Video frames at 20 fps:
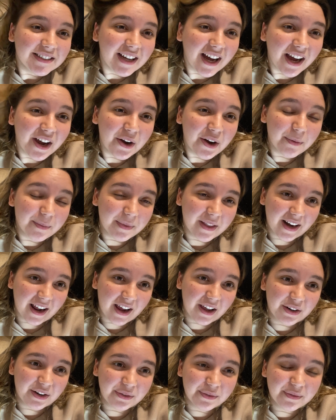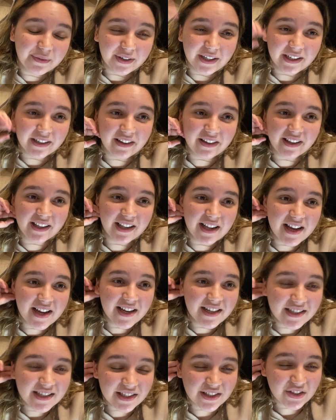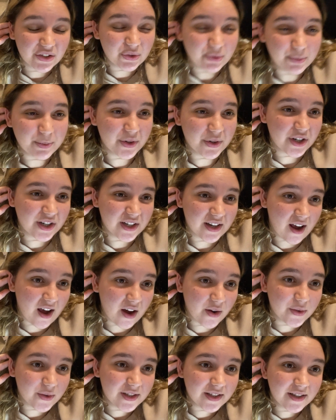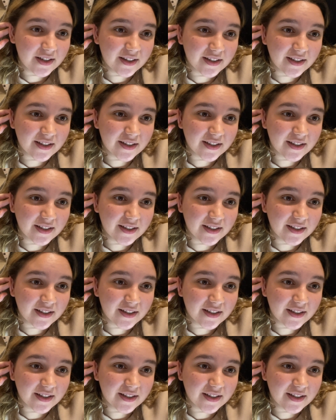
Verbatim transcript: I hope that I don't feel so burned out